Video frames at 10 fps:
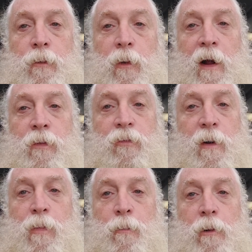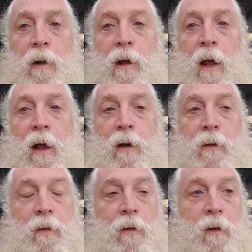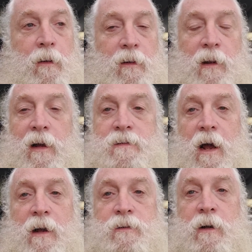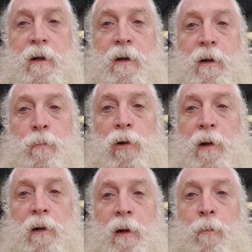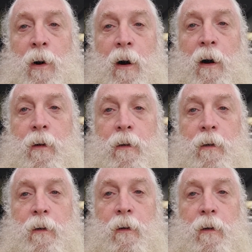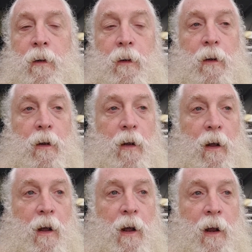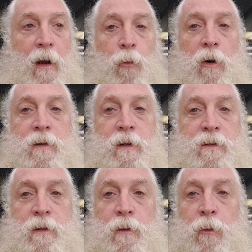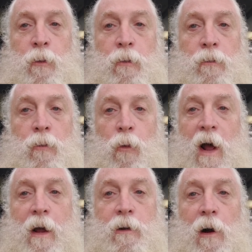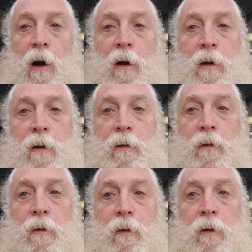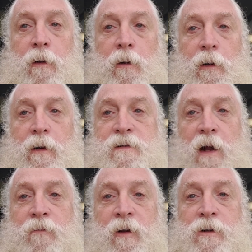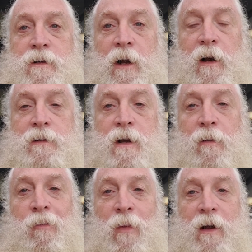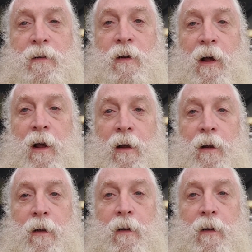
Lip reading: We had three people look at it. The last guy took it completely apart, and he worked until way dark. He's not finished yet. He's coming back today.